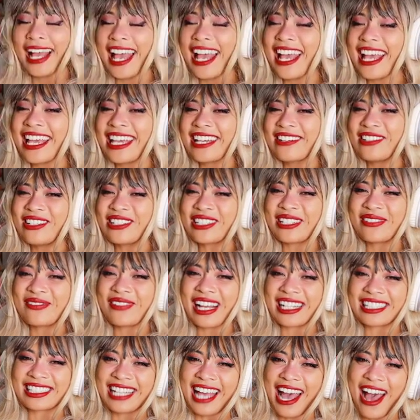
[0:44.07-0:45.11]
Whoa! Hey, welcome
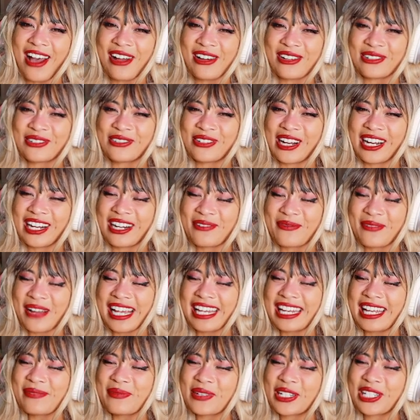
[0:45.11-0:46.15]
back to OurFire. My
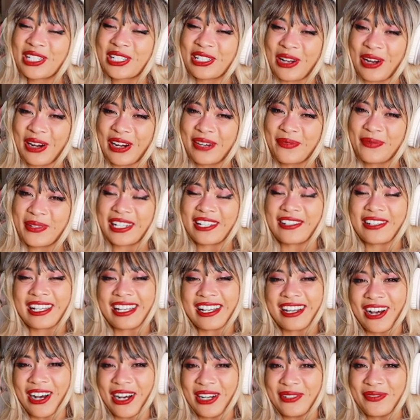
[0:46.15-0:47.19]
name is Shar, but you can
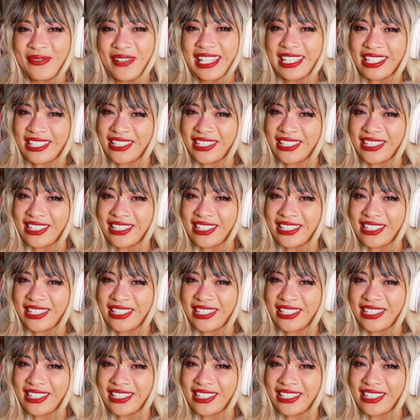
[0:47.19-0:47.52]
call me